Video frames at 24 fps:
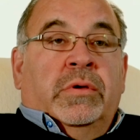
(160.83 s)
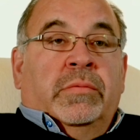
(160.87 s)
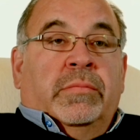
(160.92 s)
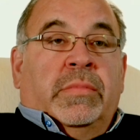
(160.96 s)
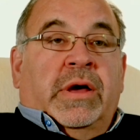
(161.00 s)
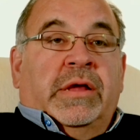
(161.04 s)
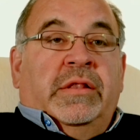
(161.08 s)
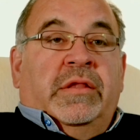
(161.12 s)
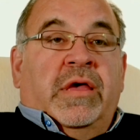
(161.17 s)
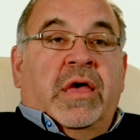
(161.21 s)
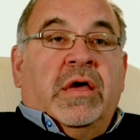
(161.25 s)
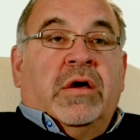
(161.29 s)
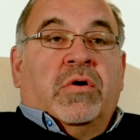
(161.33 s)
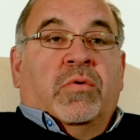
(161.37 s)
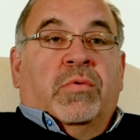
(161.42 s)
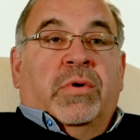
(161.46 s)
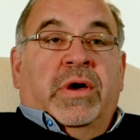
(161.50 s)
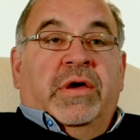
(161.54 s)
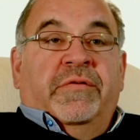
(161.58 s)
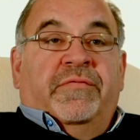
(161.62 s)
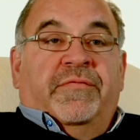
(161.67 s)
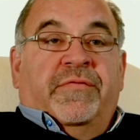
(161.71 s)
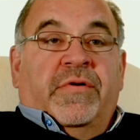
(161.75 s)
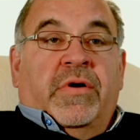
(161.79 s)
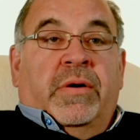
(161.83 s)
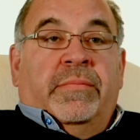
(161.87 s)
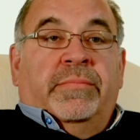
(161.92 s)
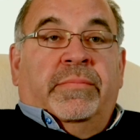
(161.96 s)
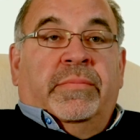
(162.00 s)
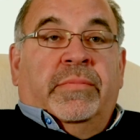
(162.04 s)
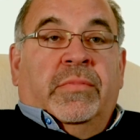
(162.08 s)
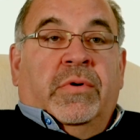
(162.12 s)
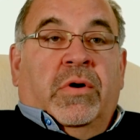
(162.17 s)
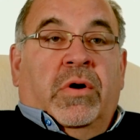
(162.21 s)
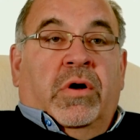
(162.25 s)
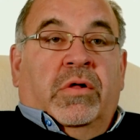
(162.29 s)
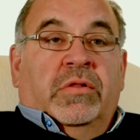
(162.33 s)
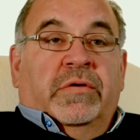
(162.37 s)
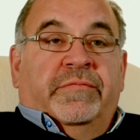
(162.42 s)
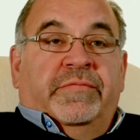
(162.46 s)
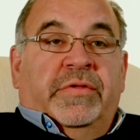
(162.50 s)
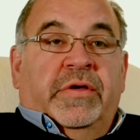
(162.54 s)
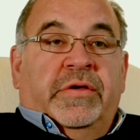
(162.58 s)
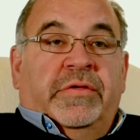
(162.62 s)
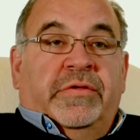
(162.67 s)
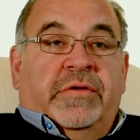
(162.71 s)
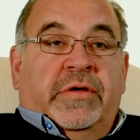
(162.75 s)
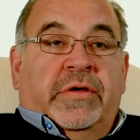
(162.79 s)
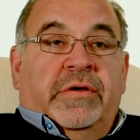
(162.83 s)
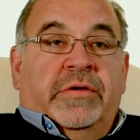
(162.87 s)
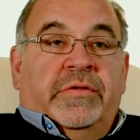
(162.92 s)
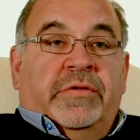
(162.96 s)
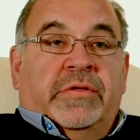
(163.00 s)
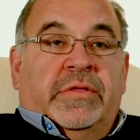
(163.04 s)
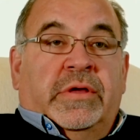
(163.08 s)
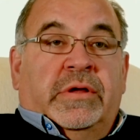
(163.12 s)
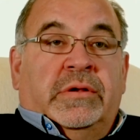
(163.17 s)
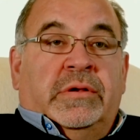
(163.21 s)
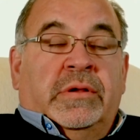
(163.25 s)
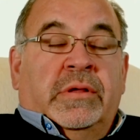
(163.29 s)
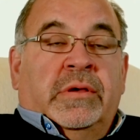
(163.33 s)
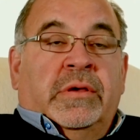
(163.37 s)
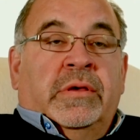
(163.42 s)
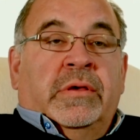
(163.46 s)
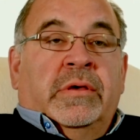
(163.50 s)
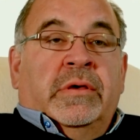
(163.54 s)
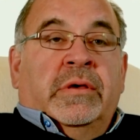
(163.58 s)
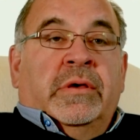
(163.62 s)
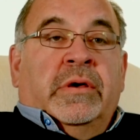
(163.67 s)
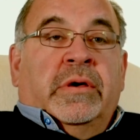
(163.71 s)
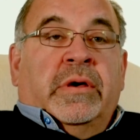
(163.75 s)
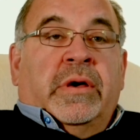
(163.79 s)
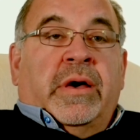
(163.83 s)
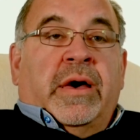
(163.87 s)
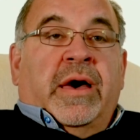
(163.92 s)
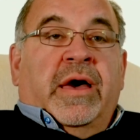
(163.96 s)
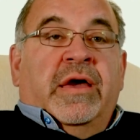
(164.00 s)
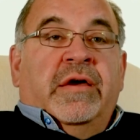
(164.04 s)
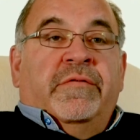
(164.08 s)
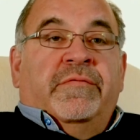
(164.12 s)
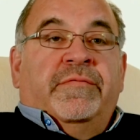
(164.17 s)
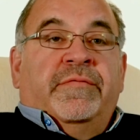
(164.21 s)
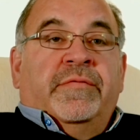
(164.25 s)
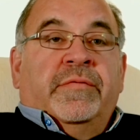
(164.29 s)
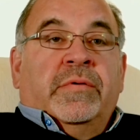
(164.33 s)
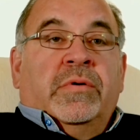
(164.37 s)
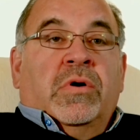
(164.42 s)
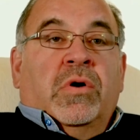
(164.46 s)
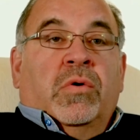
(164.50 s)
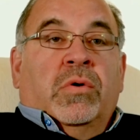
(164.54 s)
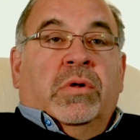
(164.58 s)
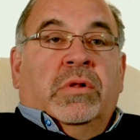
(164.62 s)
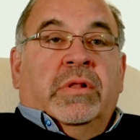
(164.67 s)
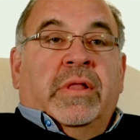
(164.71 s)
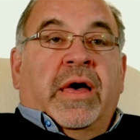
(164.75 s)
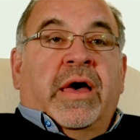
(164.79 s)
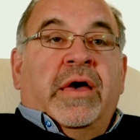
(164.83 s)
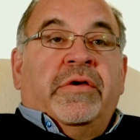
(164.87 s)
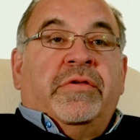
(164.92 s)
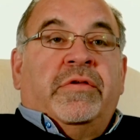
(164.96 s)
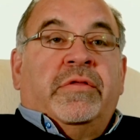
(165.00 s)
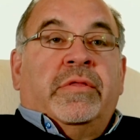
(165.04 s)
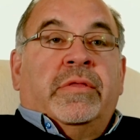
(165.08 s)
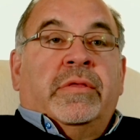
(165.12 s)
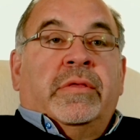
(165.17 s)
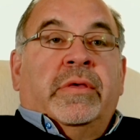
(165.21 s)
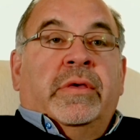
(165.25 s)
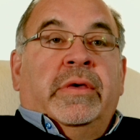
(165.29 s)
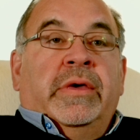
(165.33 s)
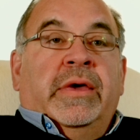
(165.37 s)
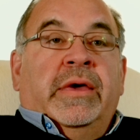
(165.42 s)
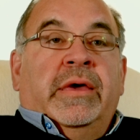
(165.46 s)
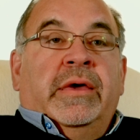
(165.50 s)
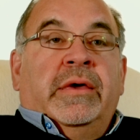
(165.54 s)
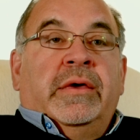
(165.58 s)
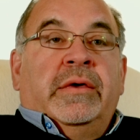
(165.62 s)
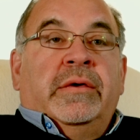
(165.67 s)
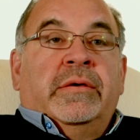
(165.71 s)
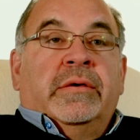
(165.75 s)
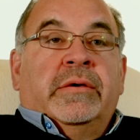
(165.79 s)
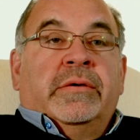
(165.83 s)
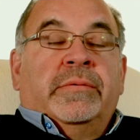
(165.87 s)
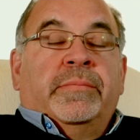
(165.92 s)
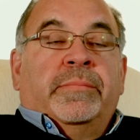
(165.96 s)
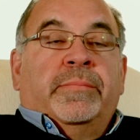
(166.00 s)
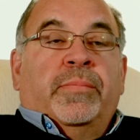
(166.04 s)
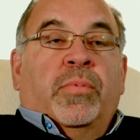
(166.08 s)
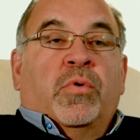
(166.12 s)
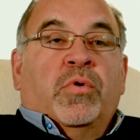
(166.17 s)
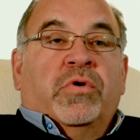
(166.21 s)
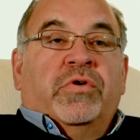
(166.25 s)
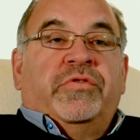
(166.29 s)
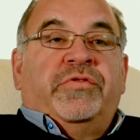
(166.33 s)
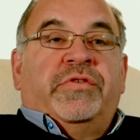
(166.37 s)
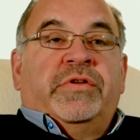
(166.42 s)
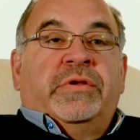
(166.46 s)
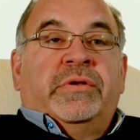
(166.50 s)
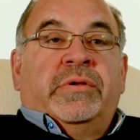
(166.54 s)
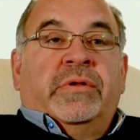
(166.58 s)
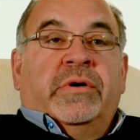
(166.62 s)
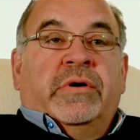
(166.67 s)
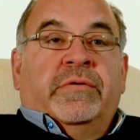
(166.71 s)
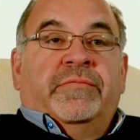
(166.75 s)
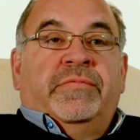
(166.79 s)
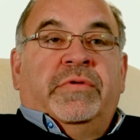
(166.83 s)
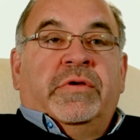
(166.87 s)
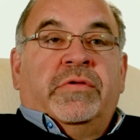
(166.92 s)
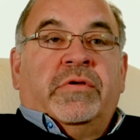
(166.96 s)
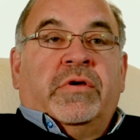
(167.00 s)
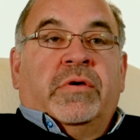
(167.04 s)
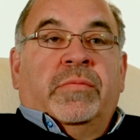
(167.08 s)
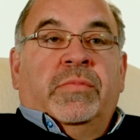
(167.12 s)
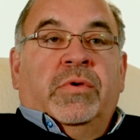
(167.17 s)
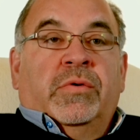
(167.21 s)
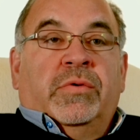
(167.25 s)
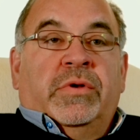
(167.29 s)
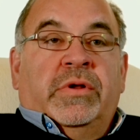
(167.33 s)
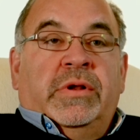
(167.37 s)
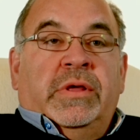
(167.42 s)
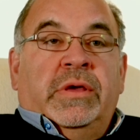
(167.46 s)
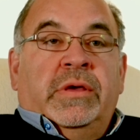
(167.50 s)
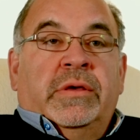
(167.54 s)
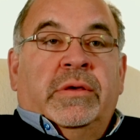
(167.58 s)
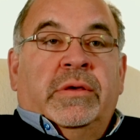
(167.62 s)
My takeaway from all of this is that I've coalesced a portion of this community,